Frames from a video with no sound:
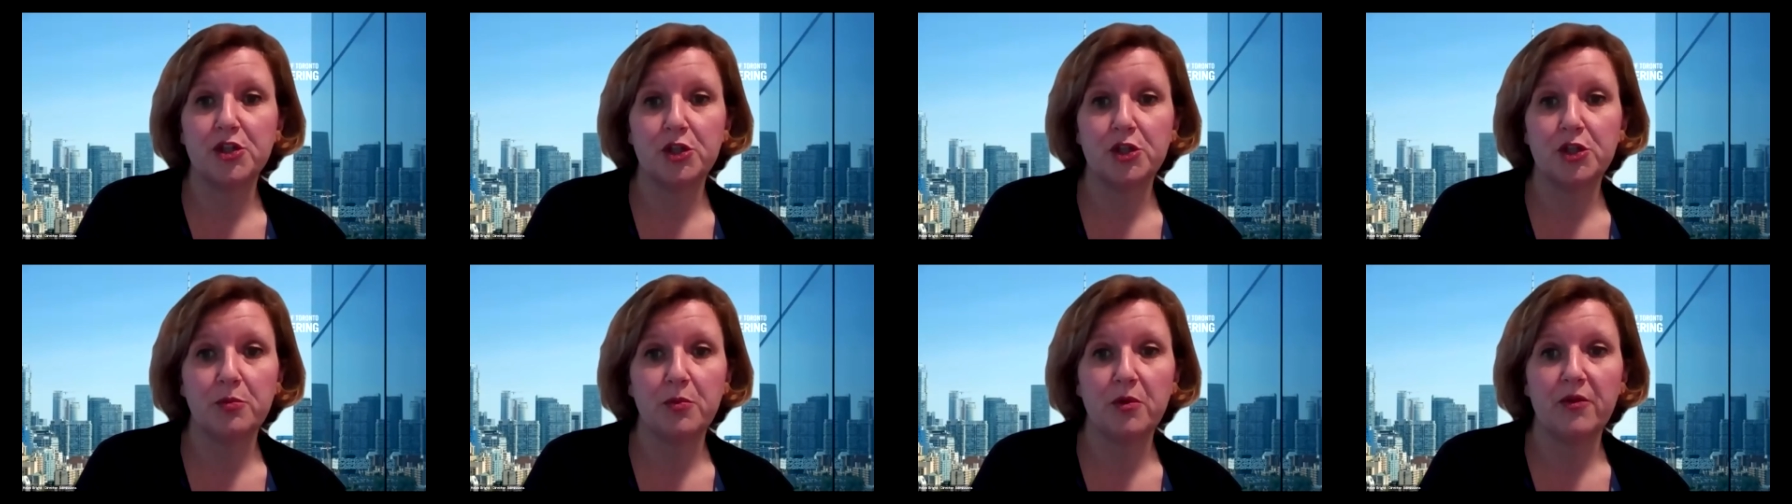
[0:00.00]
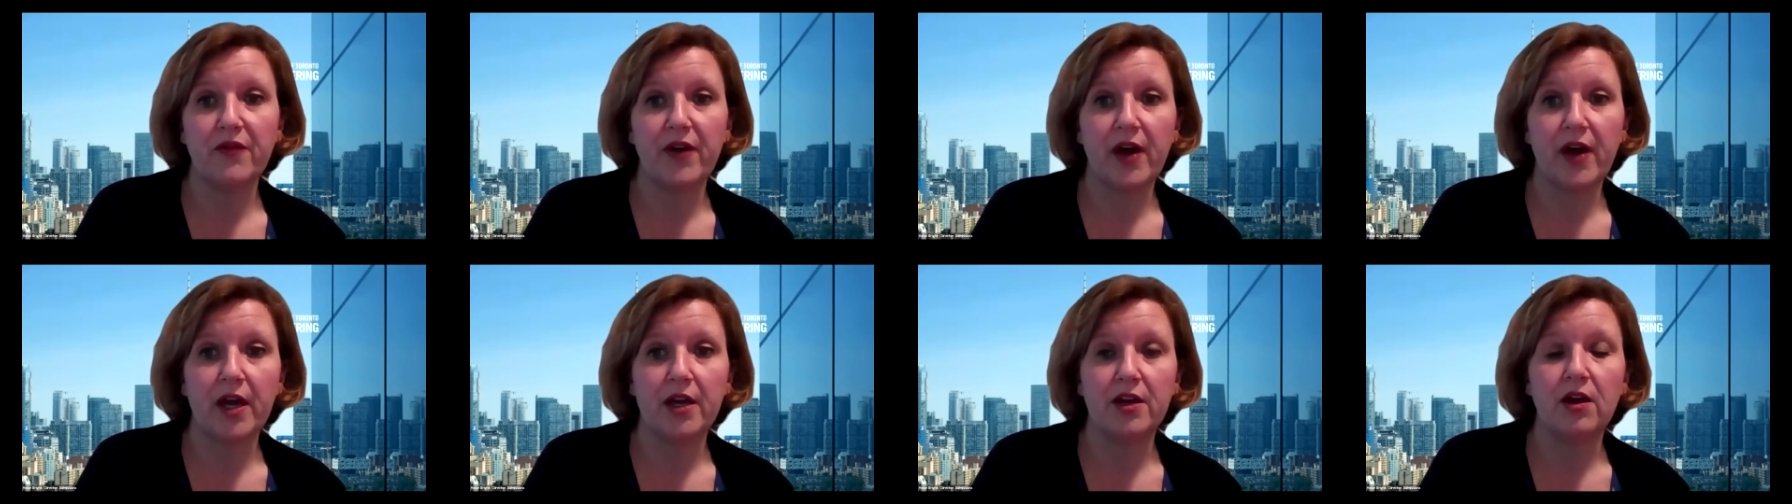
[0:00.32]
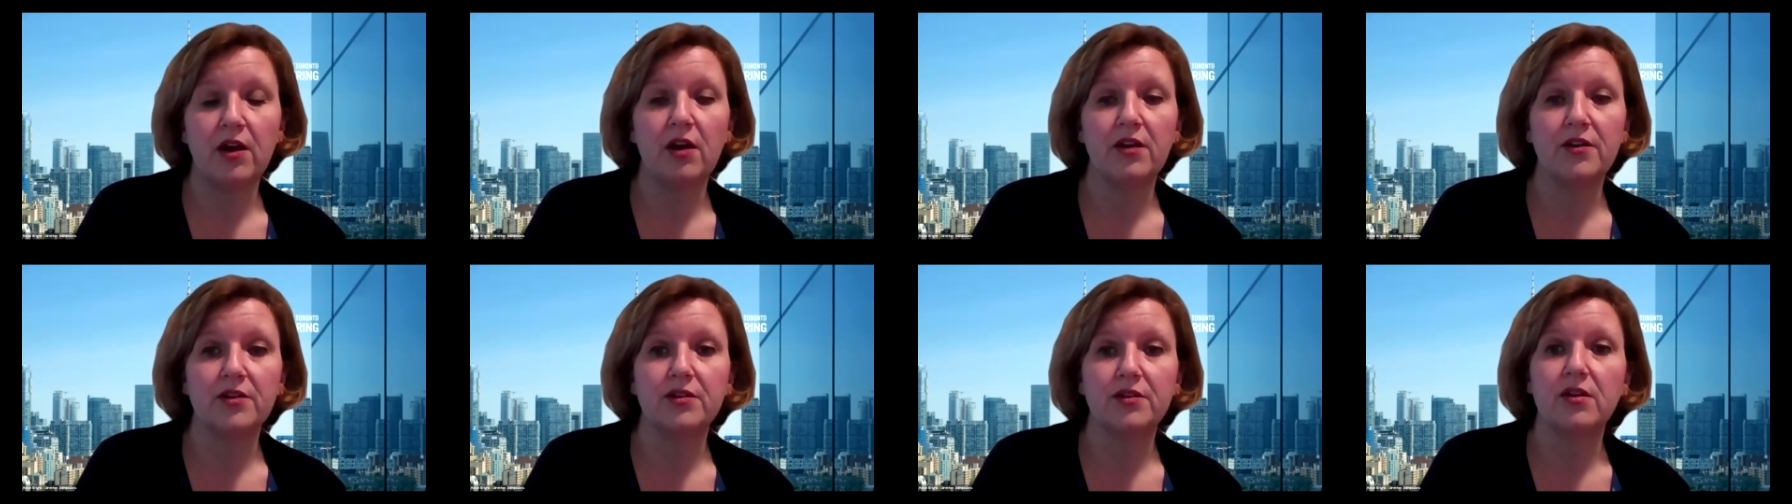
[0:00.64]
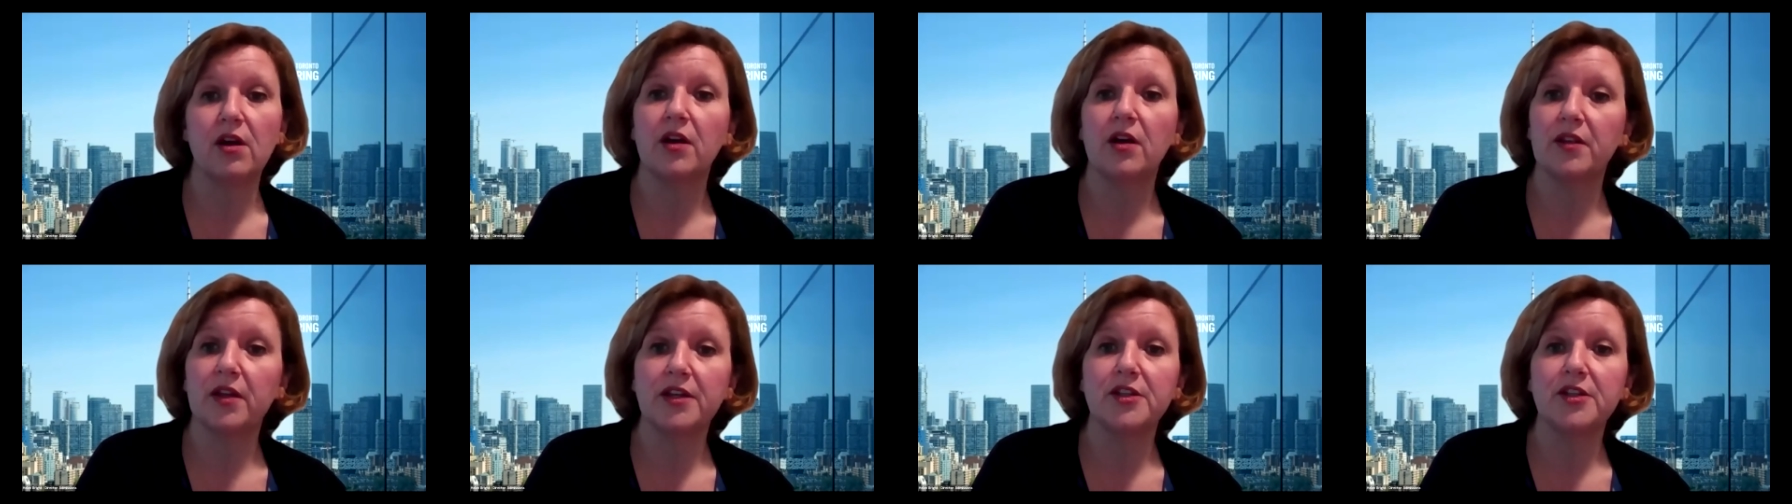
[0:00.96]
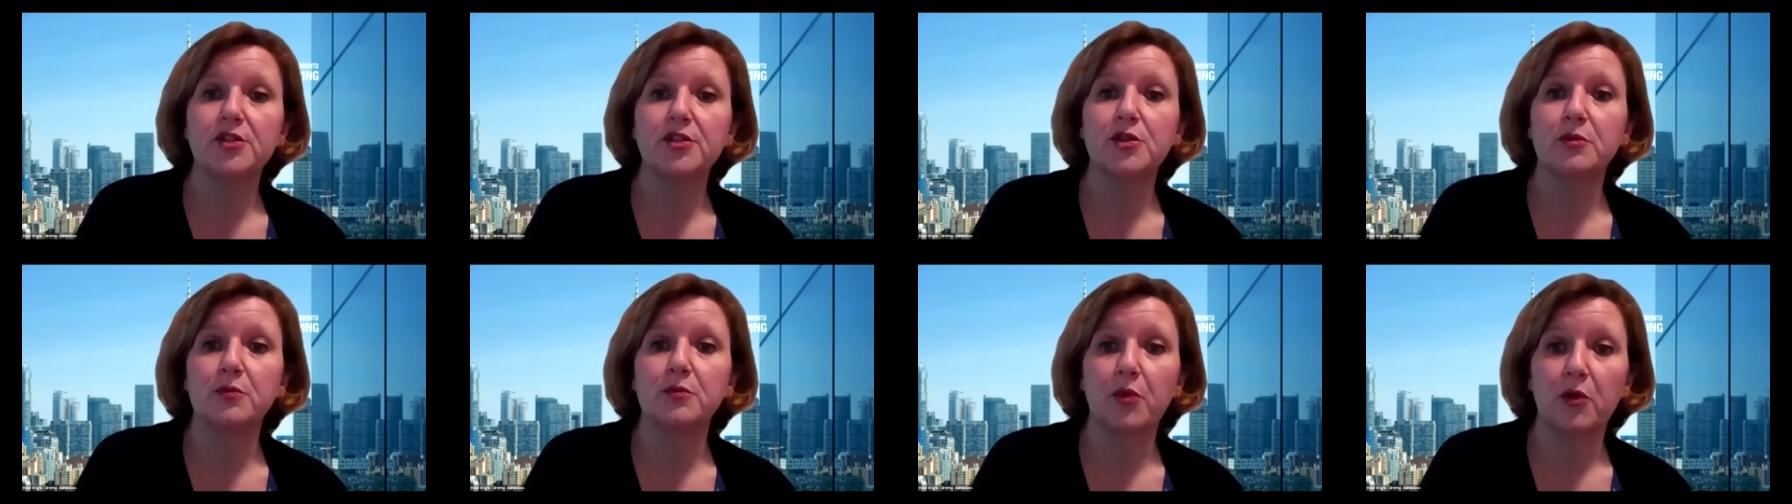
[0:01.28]
you provide on your online
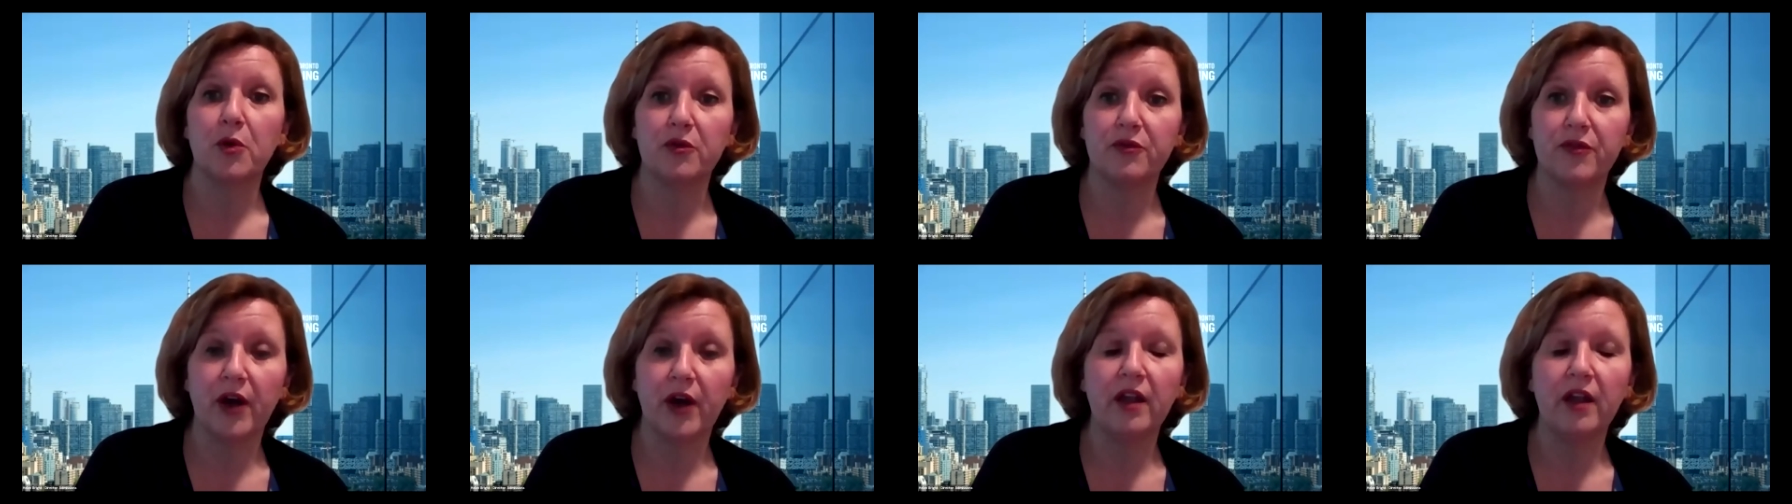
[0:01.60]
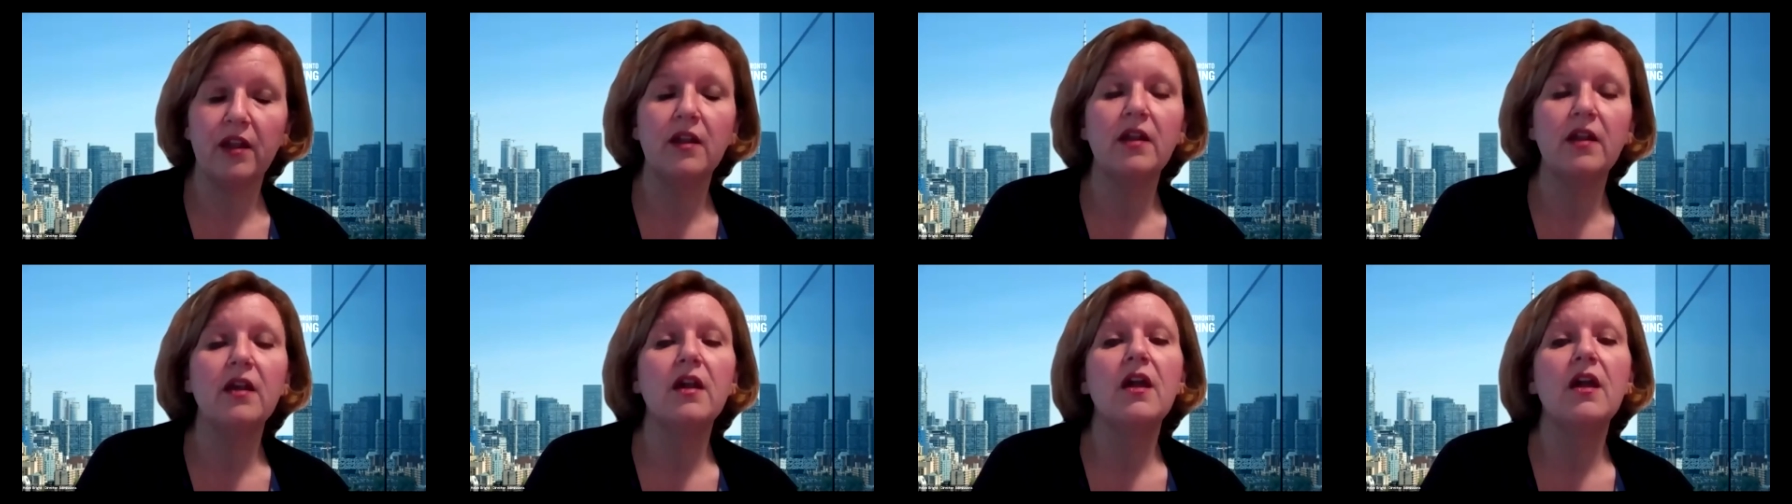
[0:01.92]
student profile.